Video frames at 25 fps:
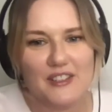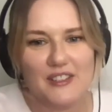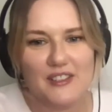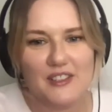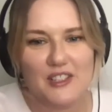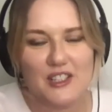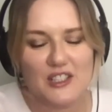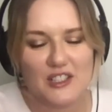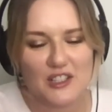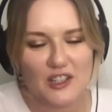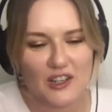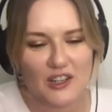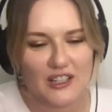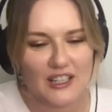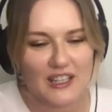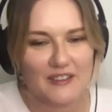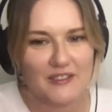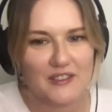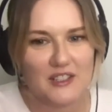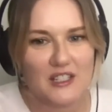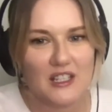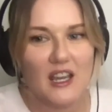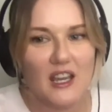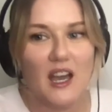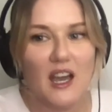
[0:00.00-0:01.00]
She's got a gift.
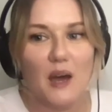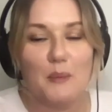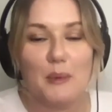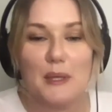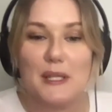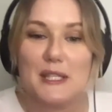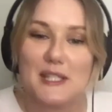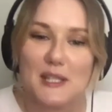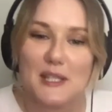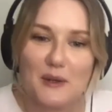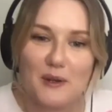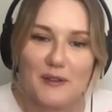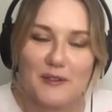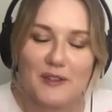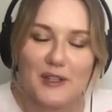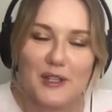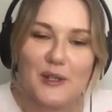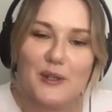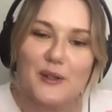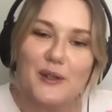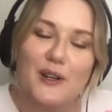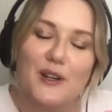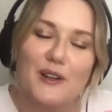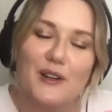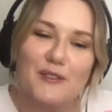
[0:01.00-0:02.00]
But so have
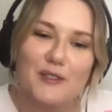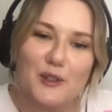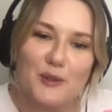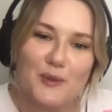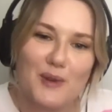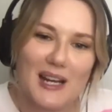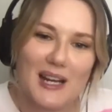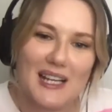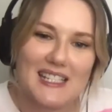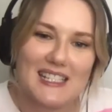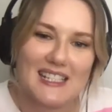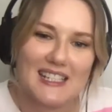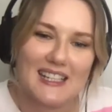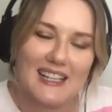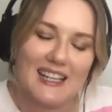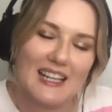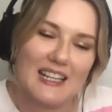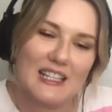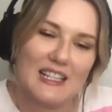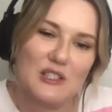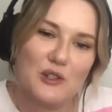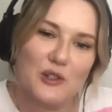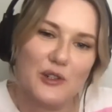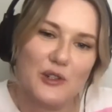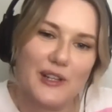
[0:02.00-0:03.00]
you, for writing and
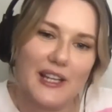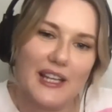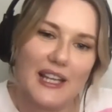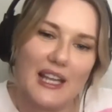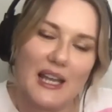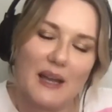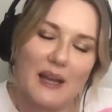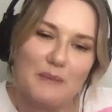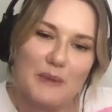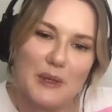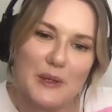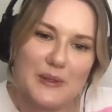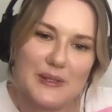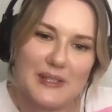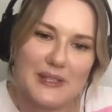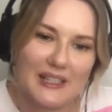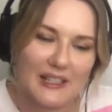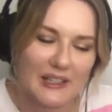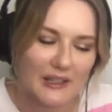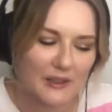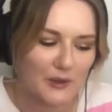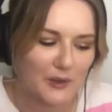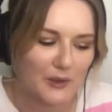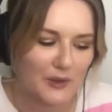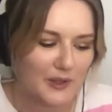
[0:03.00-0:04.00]
talking and music
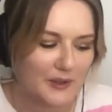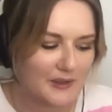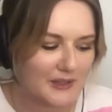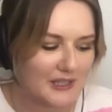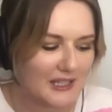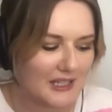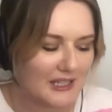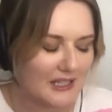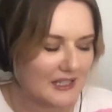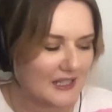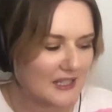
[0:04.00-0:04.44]
and all those things.